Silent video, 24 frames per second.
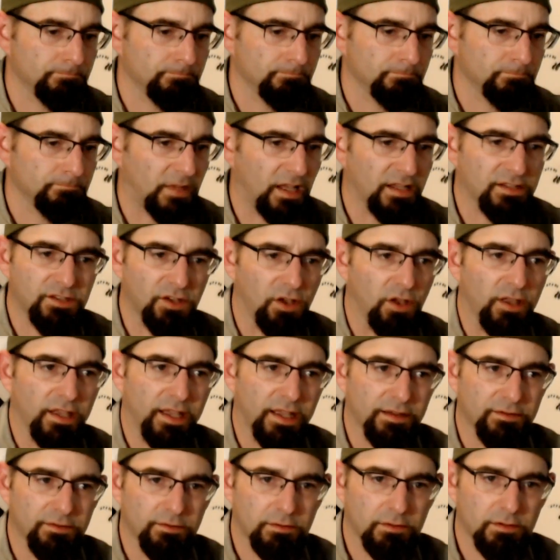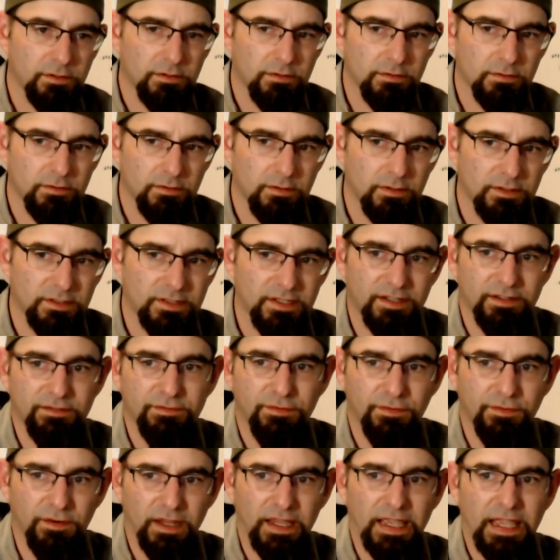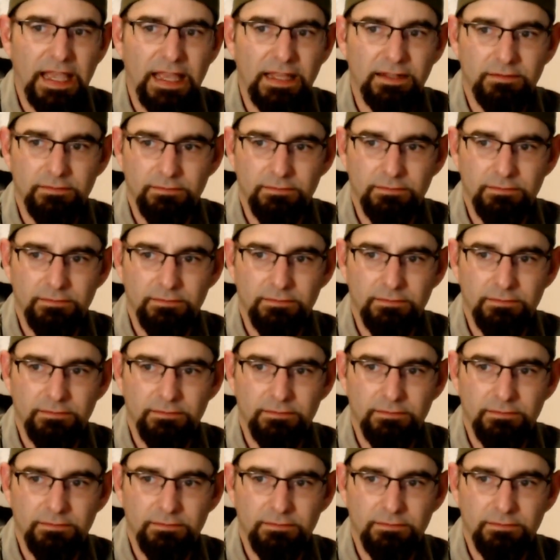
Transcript: that's all handled. Didn't forget.